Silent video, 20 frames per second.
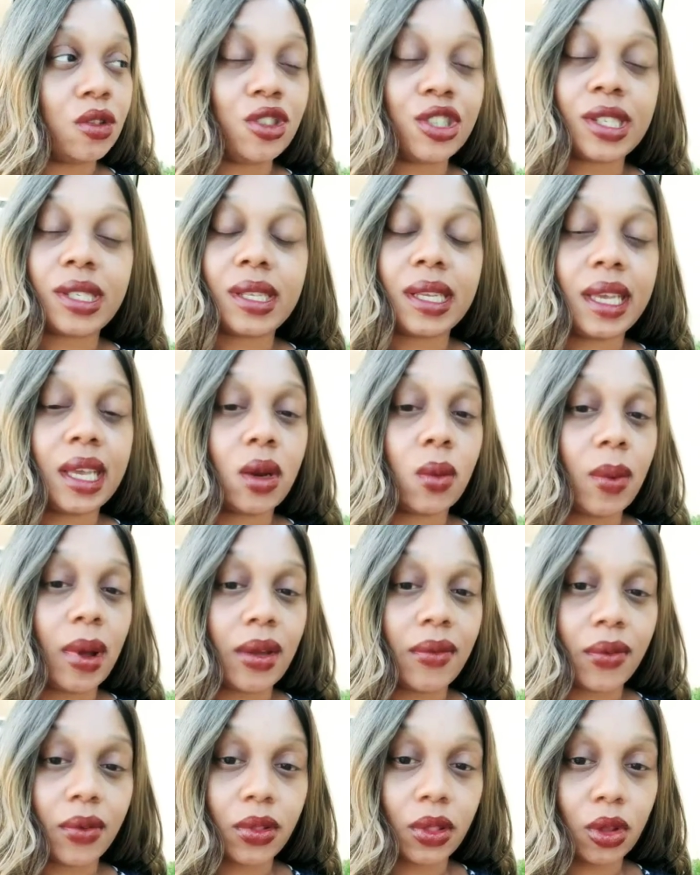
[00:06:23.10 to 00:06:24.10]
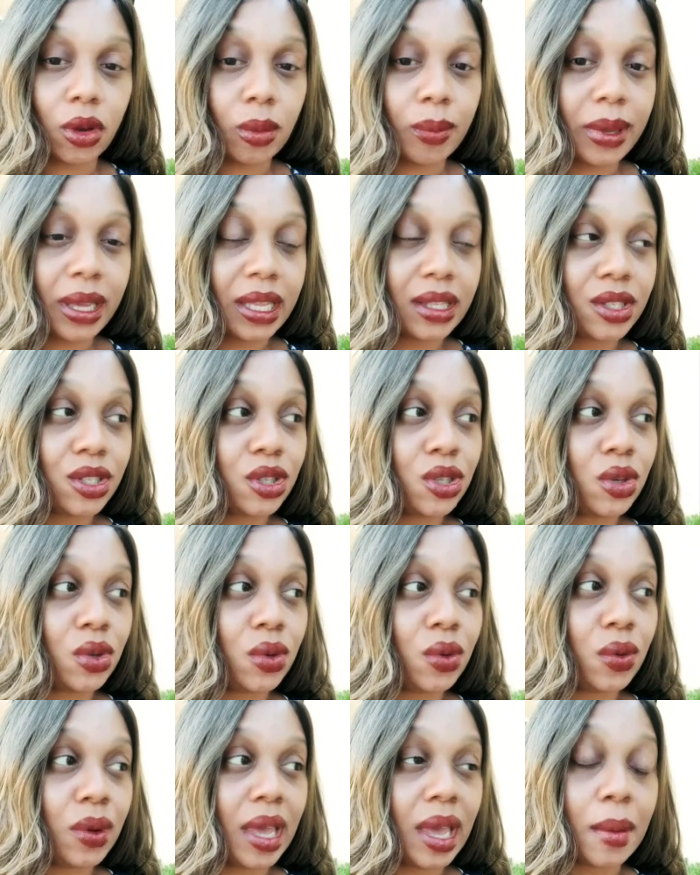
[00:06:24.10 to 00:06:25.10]
just to get away for a little bit,
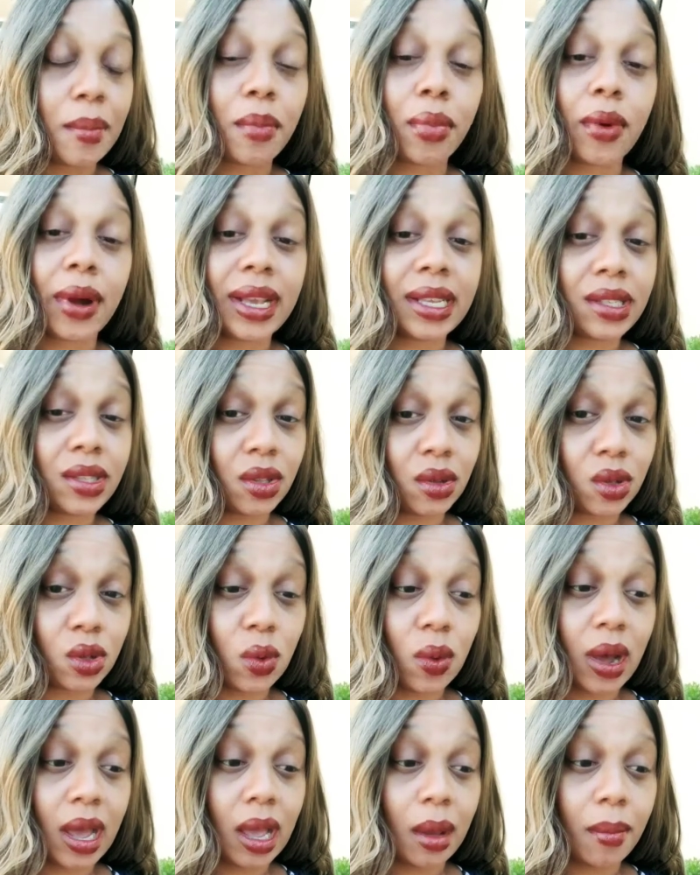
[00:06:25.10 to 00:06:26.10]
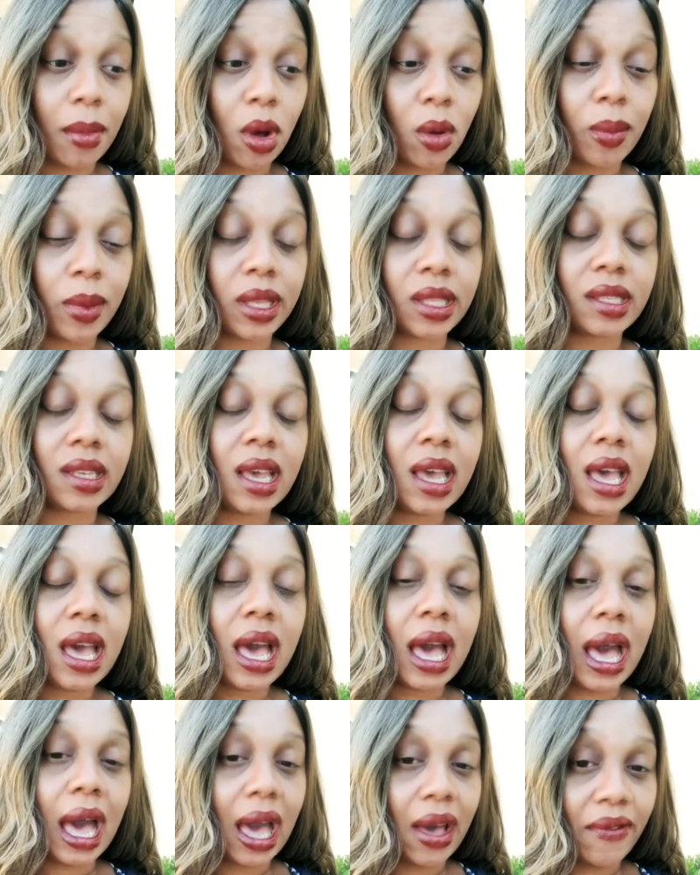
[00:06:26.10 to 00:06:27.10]
to embrace those quiet moments,
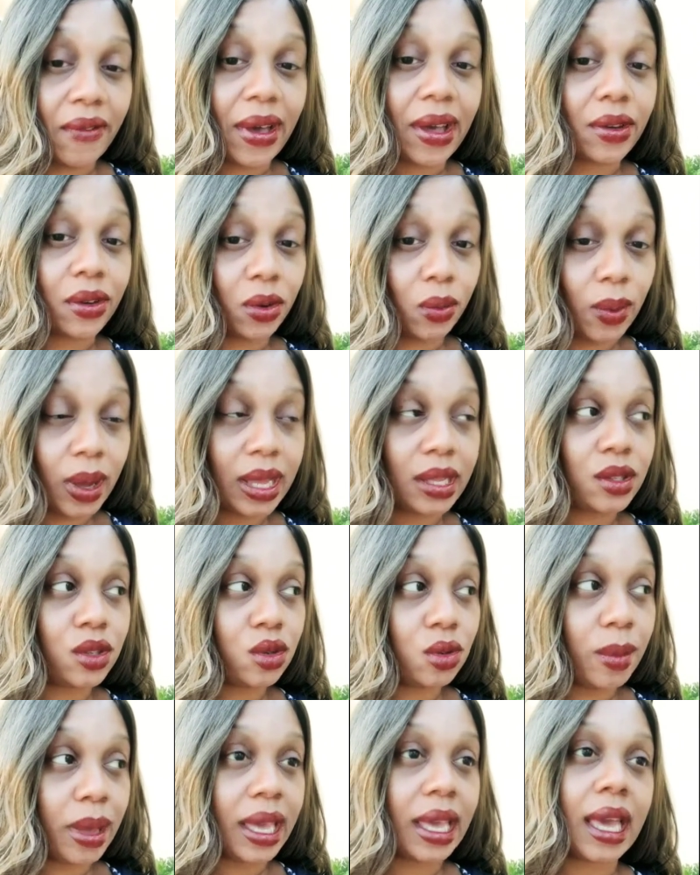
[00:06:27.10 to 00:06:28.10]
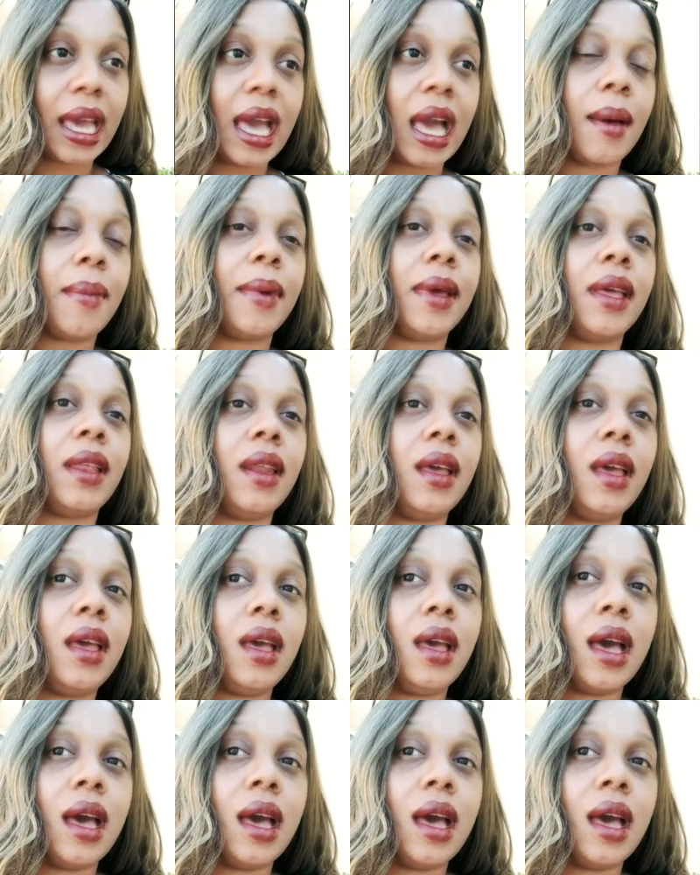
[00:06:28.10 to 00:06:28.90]
I found a way to make it happen.